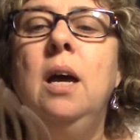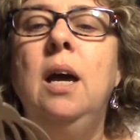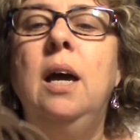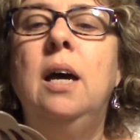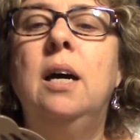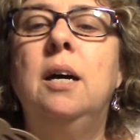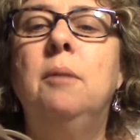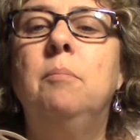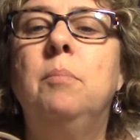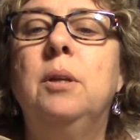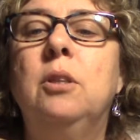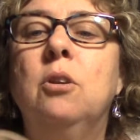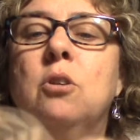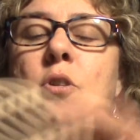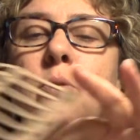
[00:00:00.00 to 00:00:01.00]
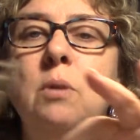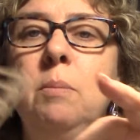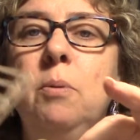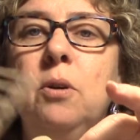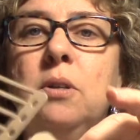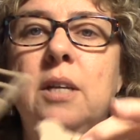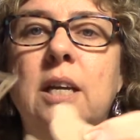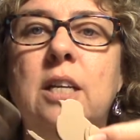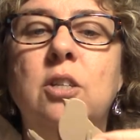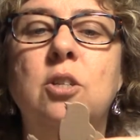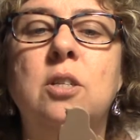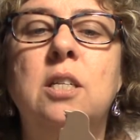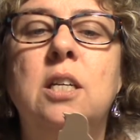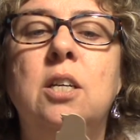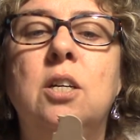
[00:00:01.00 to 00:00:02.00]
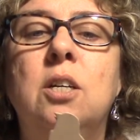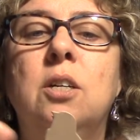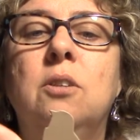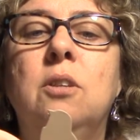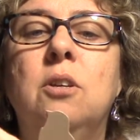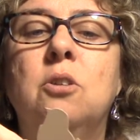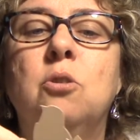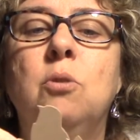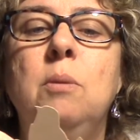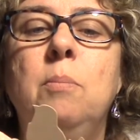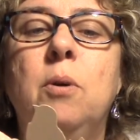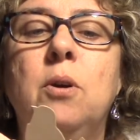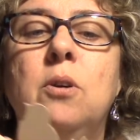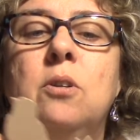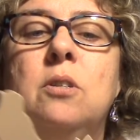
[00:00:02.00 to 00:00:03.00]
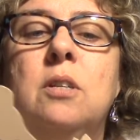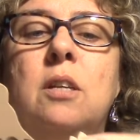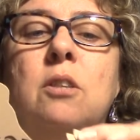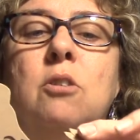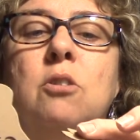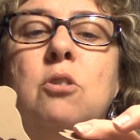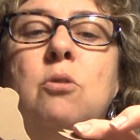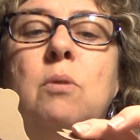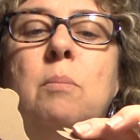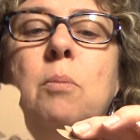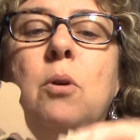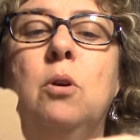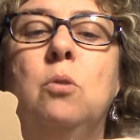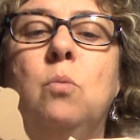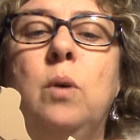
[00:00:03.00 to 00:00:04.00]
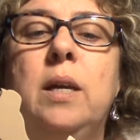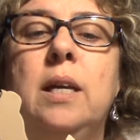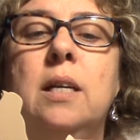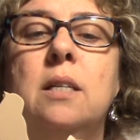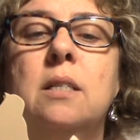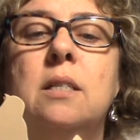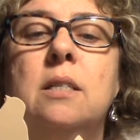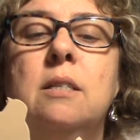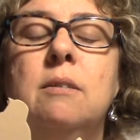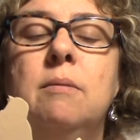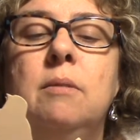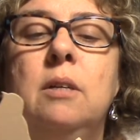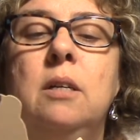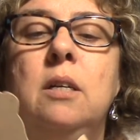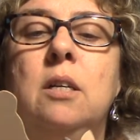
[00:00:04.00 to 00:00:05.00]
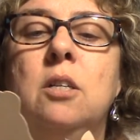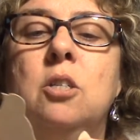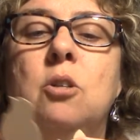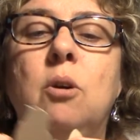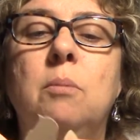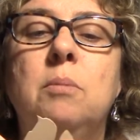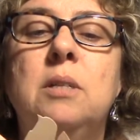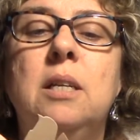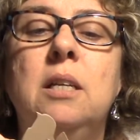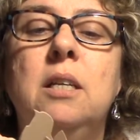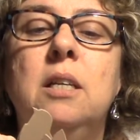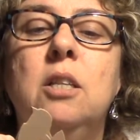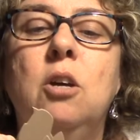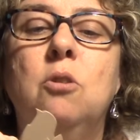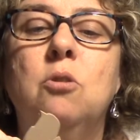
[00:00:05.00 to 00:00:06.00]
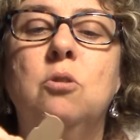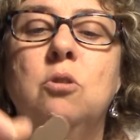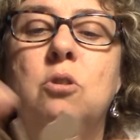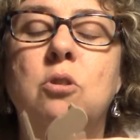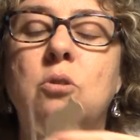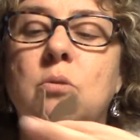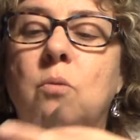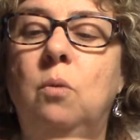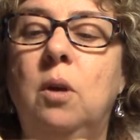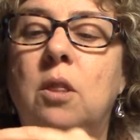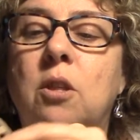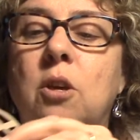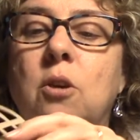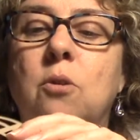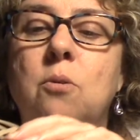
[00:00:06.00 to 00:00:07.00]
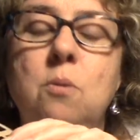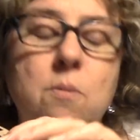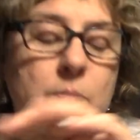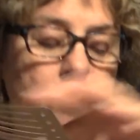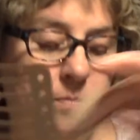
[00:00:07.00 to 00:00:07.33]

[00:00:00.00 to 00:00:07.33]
But there's 3 bird cages here. There's 3 birds, and there's 3 bird wings. So I'm sending those with you.